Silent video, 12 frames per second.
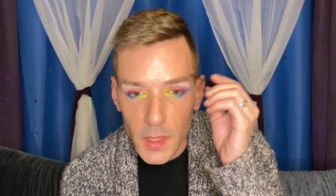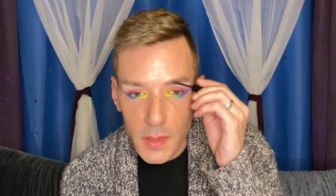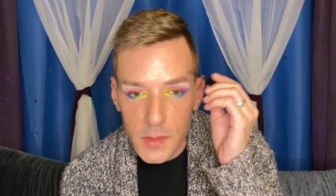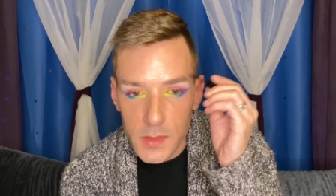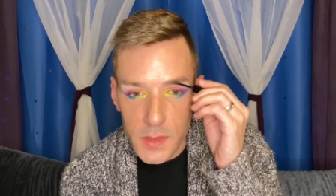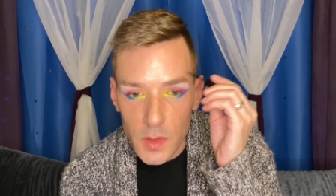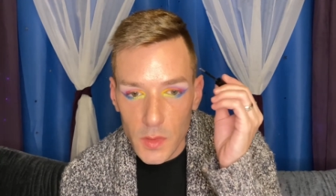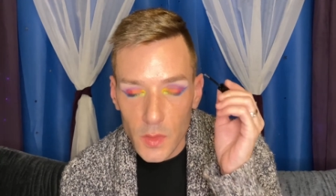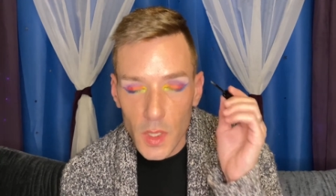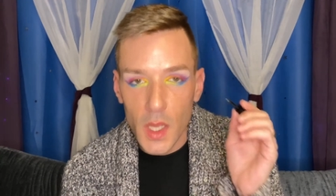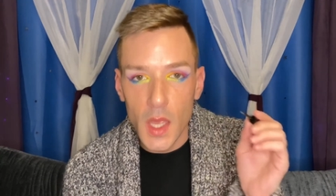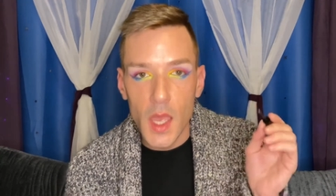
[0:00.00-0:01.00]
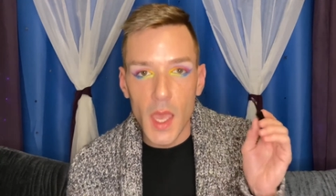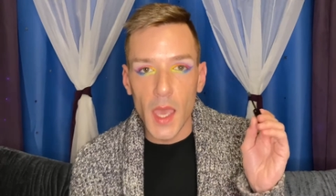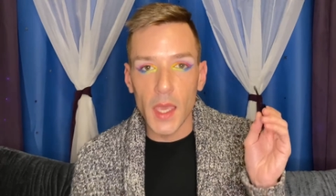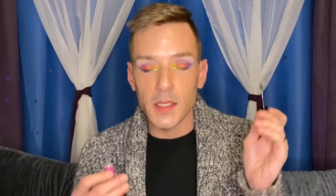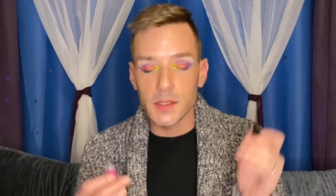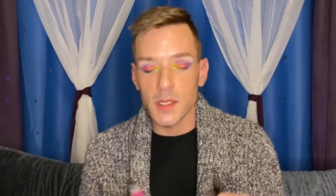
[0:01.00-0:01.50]
So
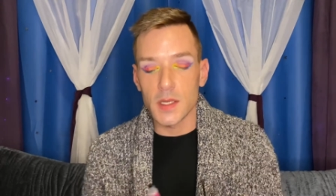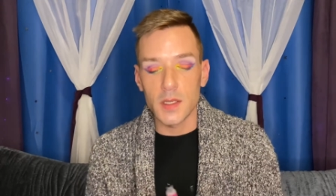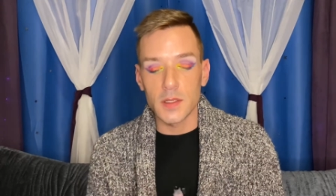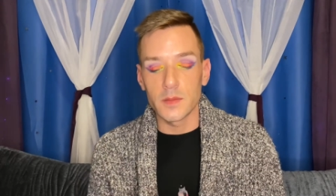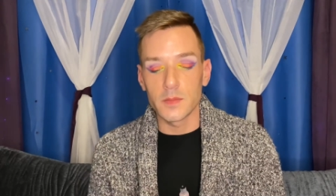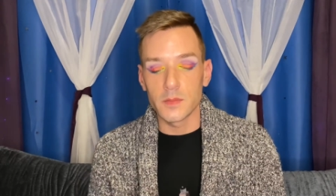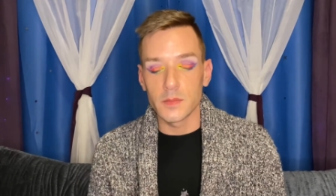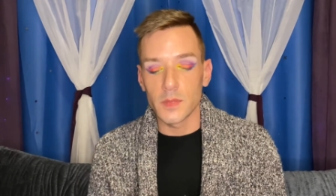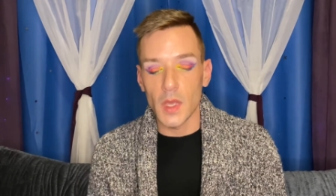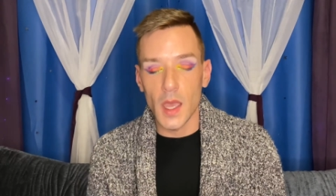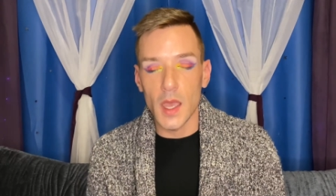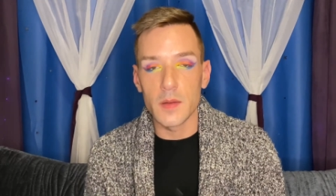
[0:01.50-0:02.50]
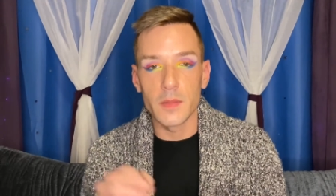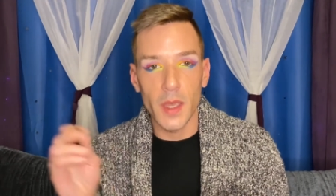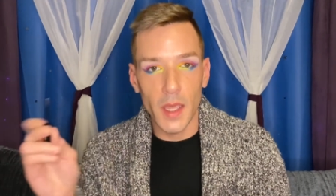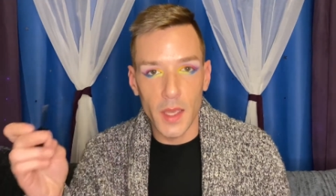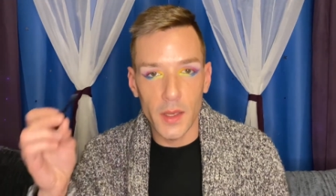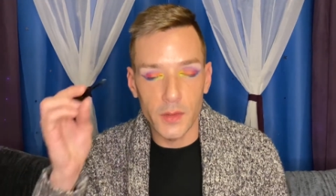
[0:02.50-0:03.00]
as I'm at my
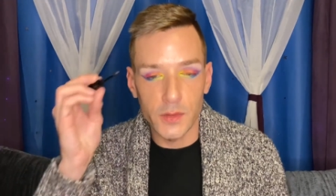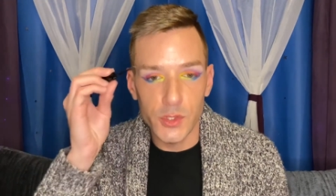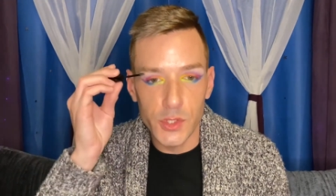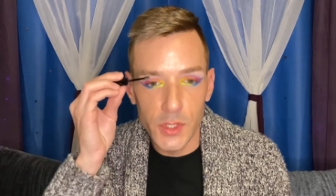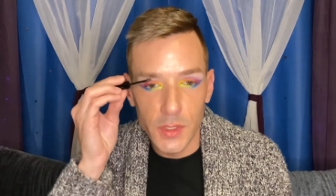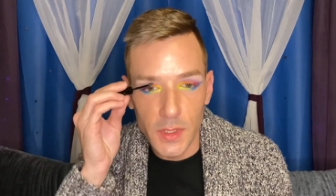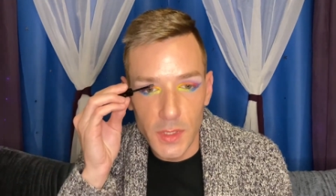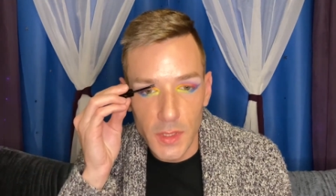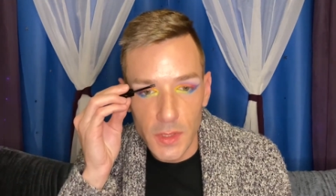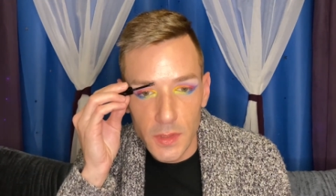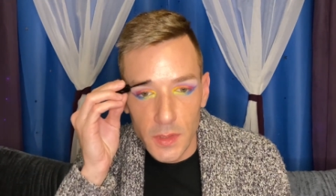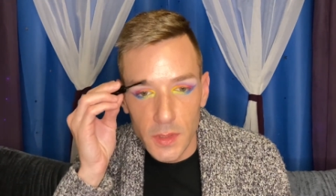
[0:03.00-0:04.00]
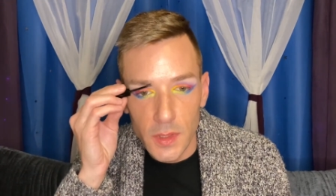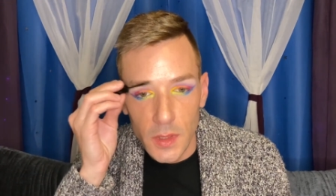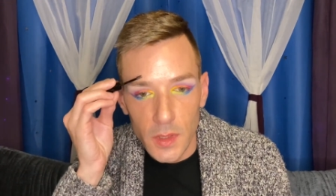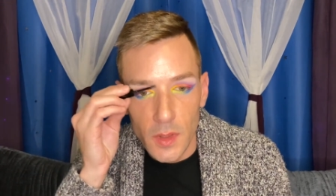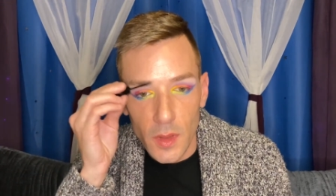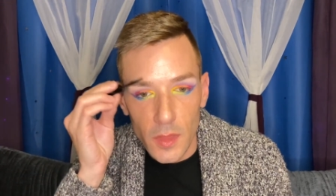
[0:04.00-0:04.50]
house chilling,
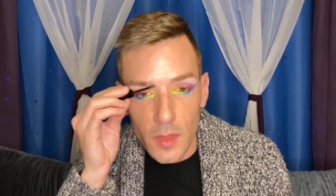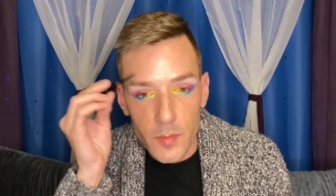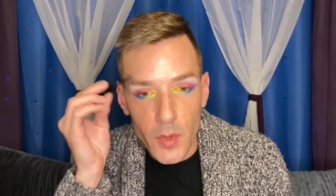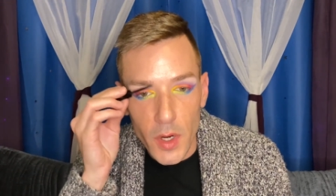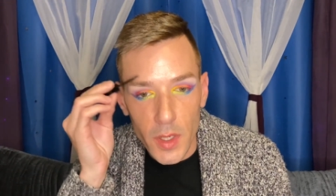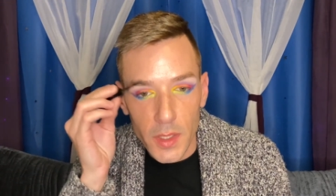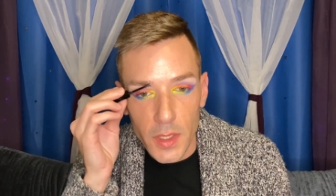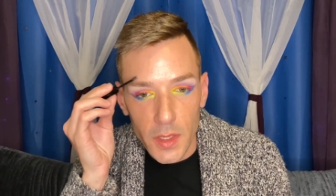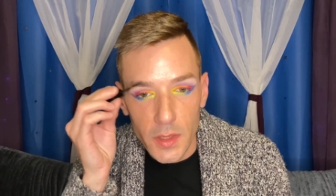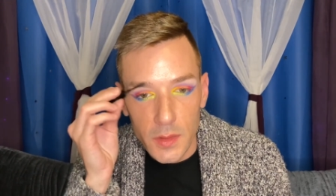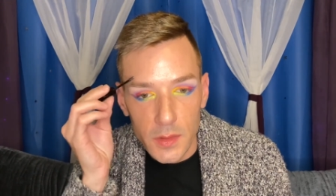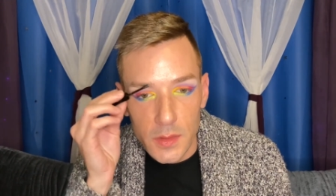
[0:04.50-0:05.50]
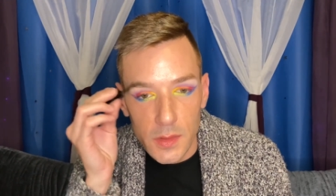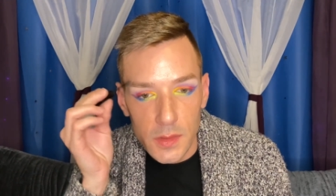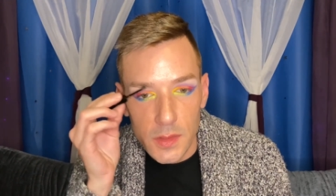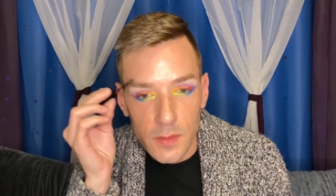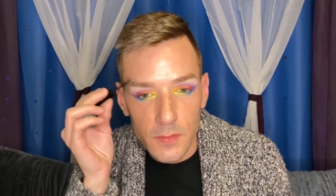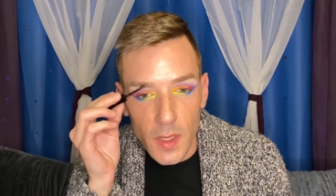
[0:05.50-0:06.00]
the party
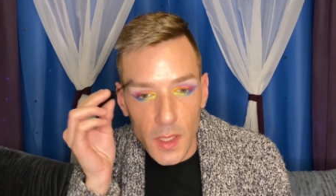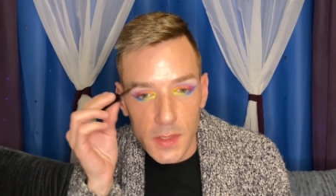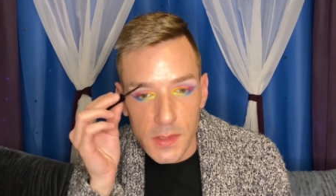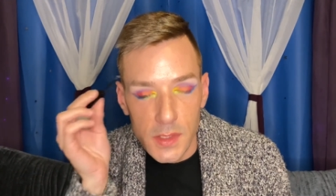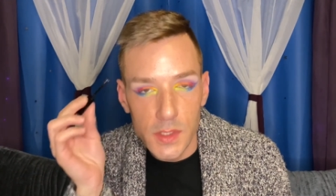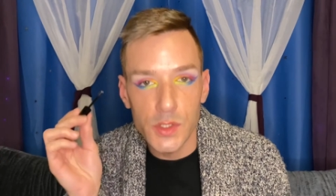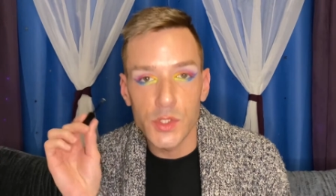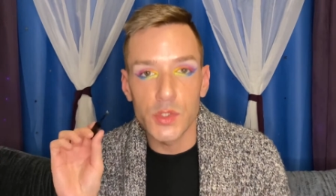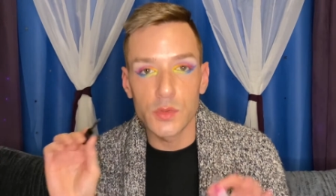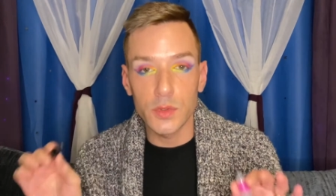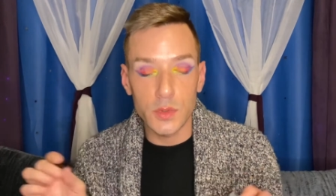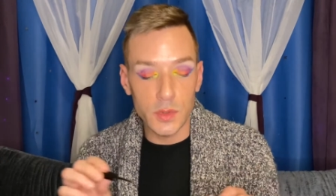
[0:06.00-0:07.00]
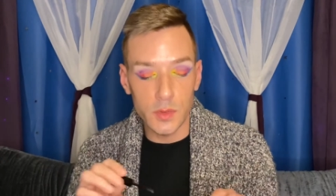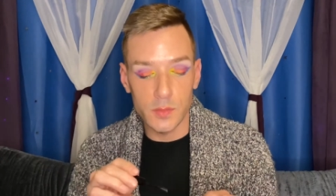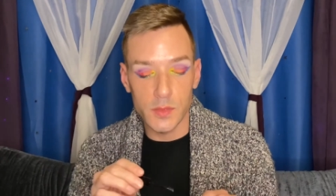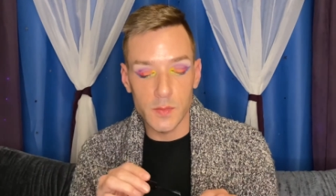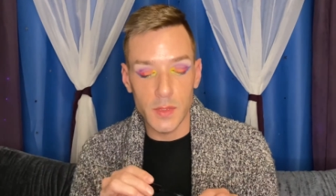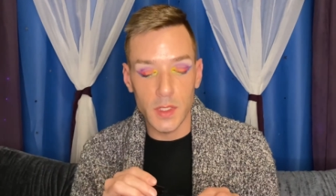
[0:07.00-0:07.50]
divides into 2 groups
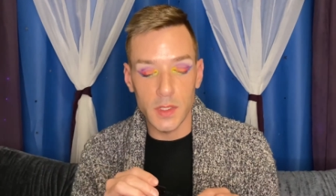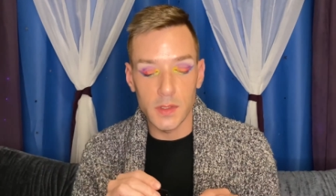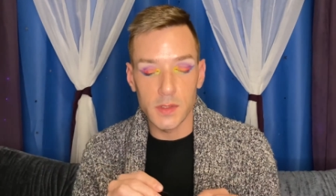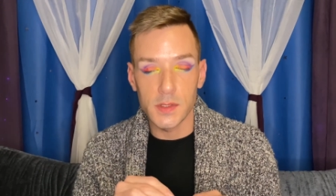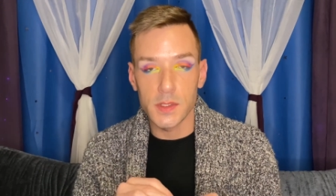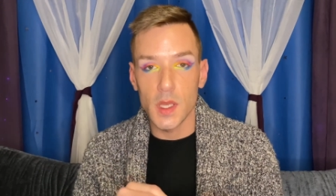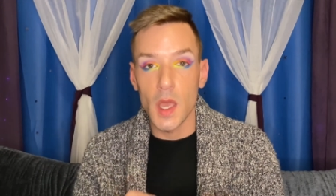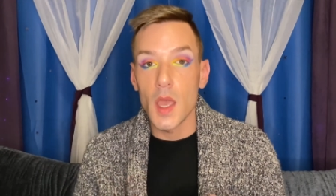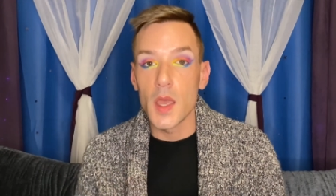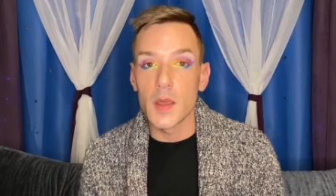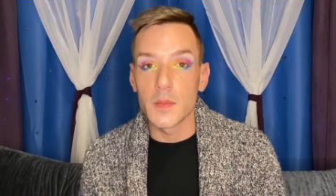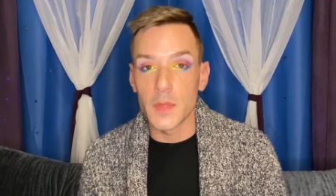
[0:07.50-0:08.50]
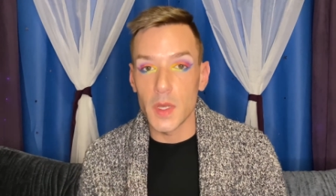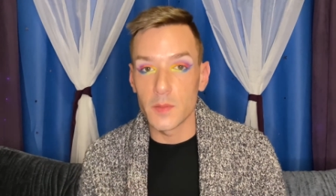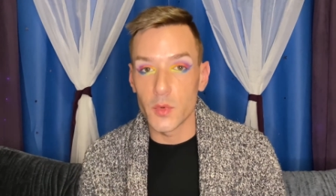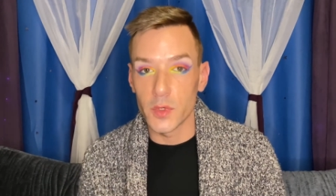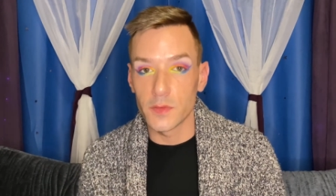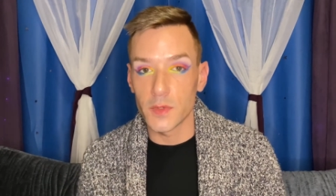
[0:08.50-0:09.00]
because my
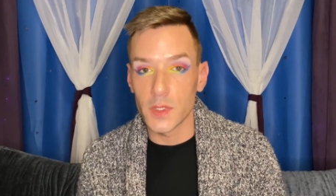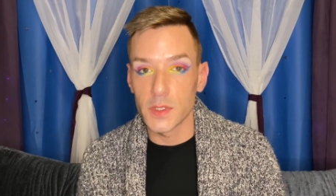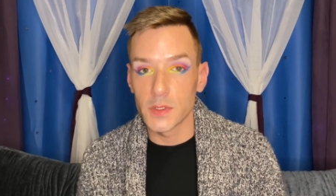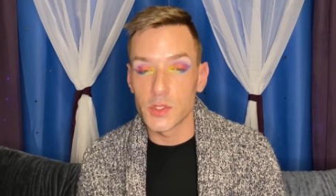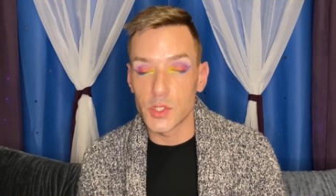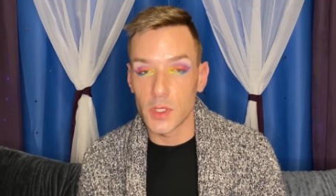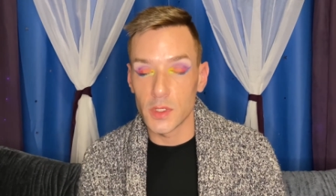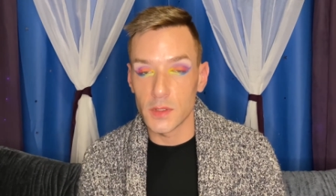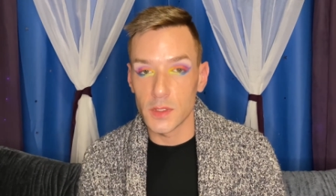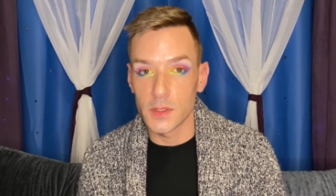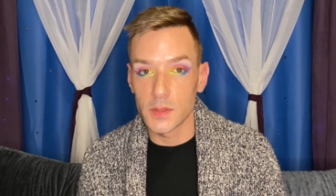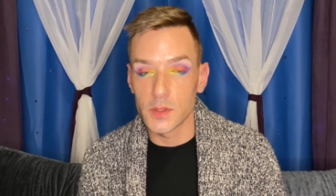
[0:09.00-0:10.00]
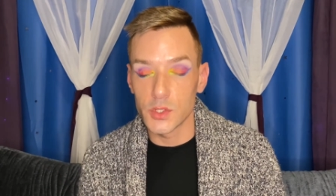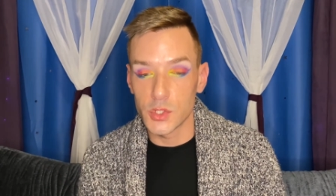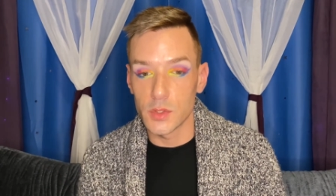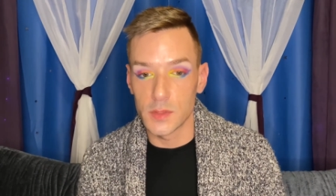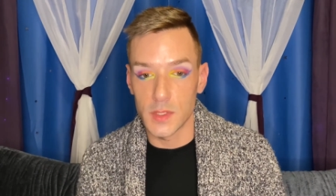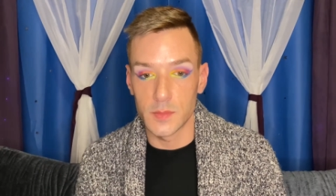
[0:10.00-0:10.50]
boyfriend, Jonathan, shows
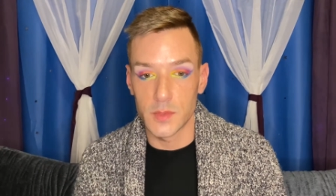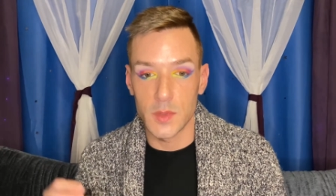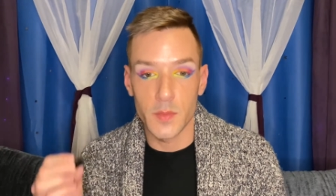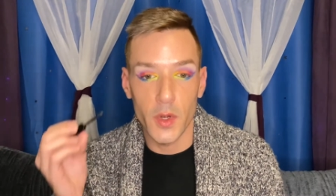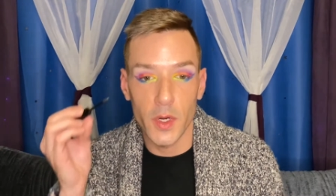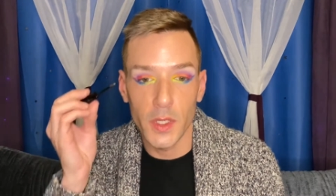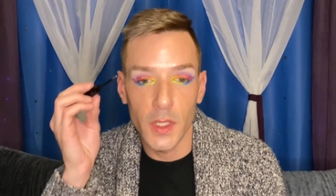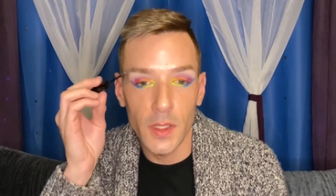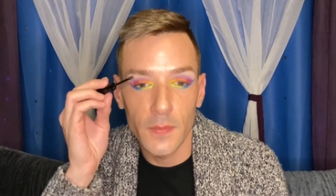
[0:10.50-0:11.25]
up to the party.